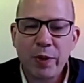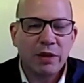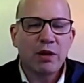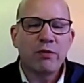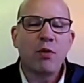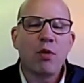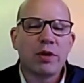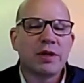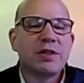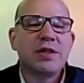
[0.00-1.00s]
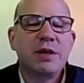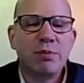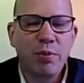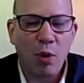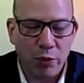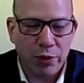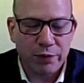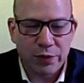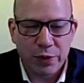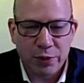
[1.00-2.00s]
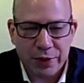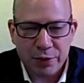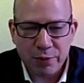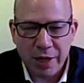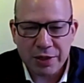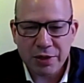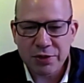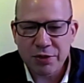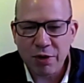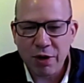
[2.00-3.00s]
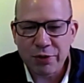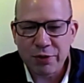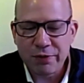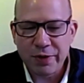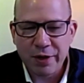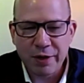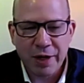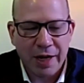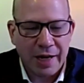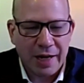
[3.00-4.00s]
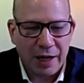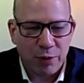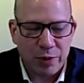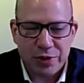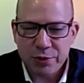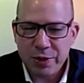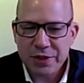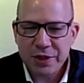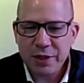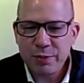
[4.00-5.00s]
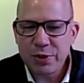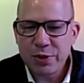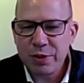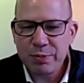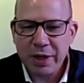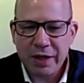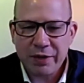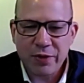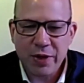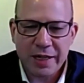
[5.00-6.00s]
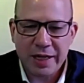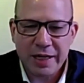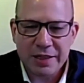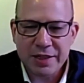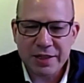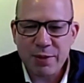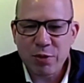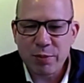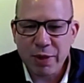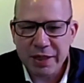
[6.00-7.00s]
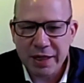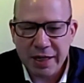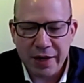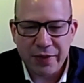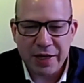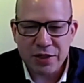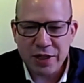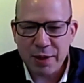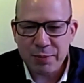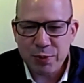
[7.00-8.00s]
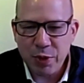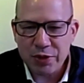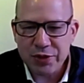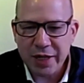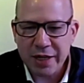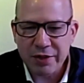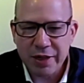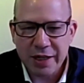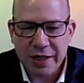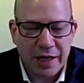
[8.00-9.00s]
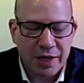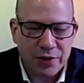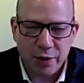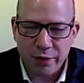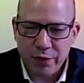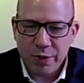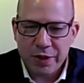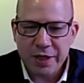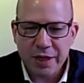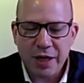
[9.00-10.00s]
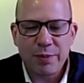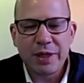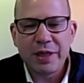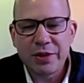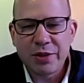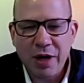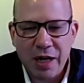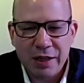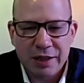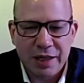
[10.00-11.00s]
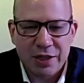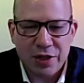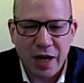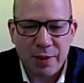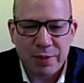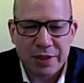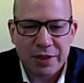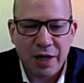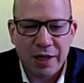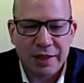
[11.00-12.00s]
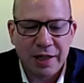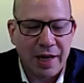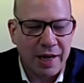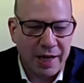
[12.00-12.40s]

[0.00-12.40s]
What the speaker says: Well, we look forward to seeing both of you at the Rochester Author Fair. We squeeze it in between Black Friday and Cyber Monday on that Shop Small Saturday, so everyone can come and get their holiday shopping done.